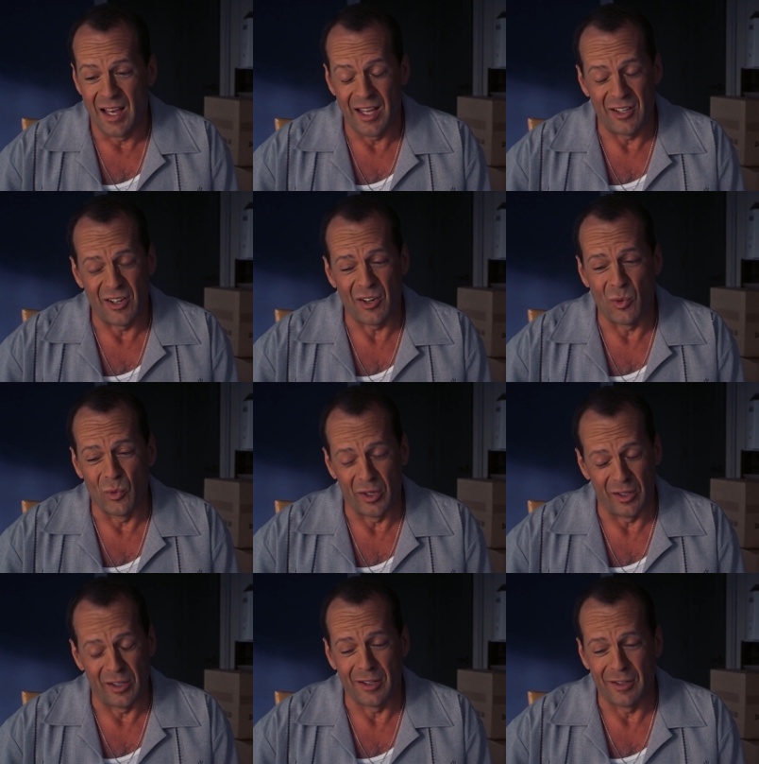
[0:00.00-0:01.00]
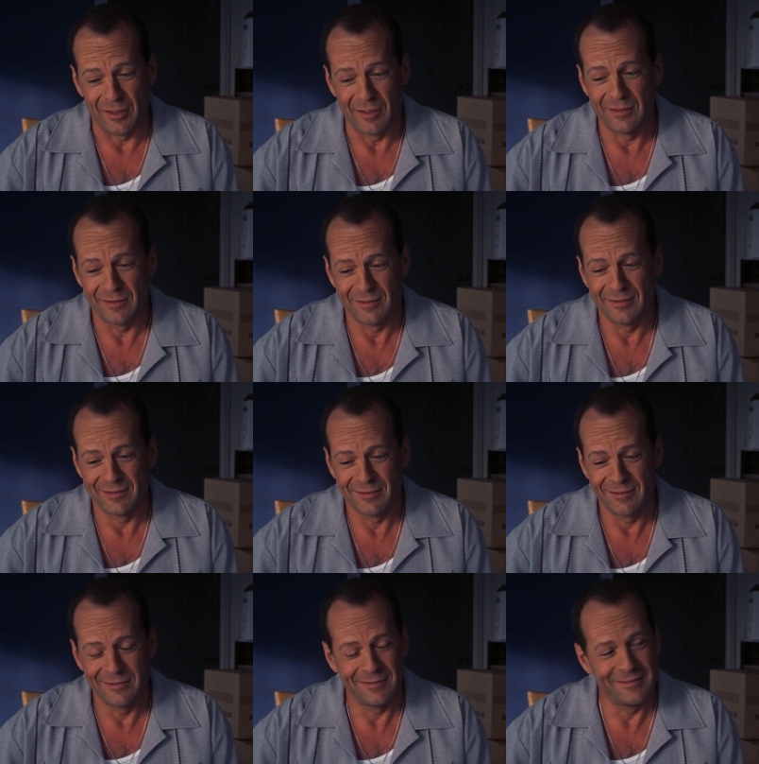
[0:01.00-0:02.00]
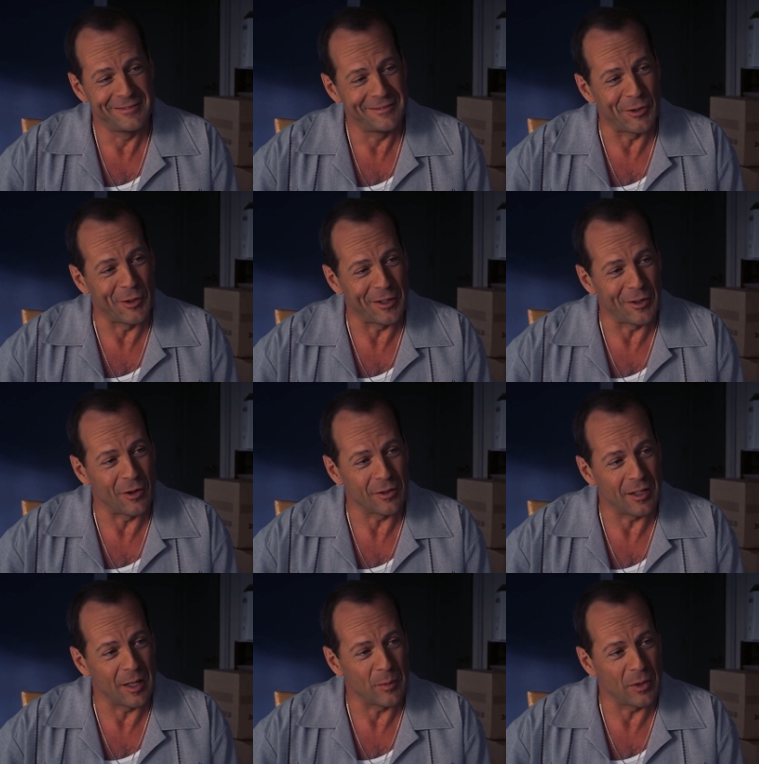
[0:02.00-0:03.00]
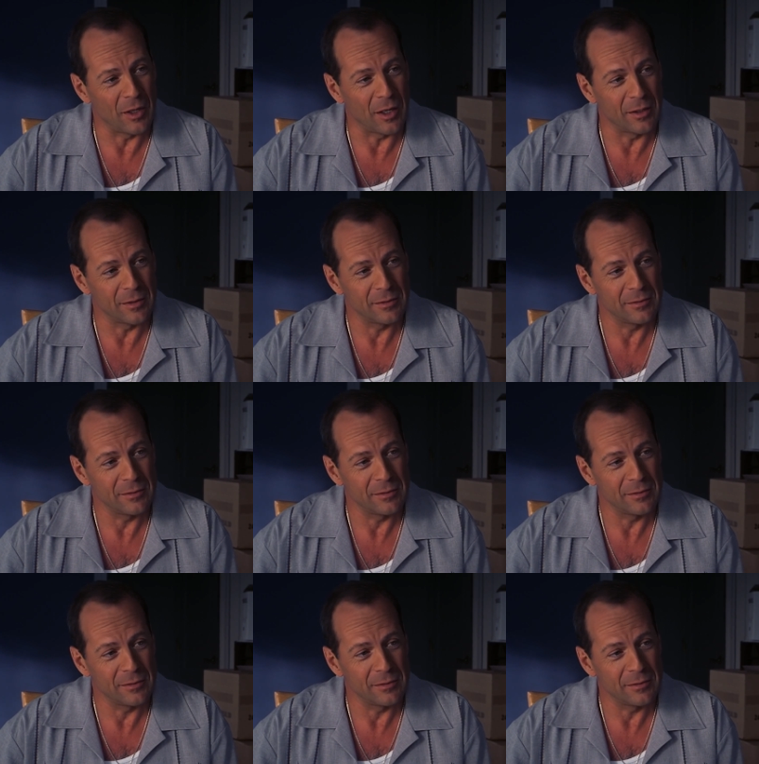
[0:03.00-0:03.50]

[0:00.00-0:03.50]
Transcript: He took a really, really long time to die.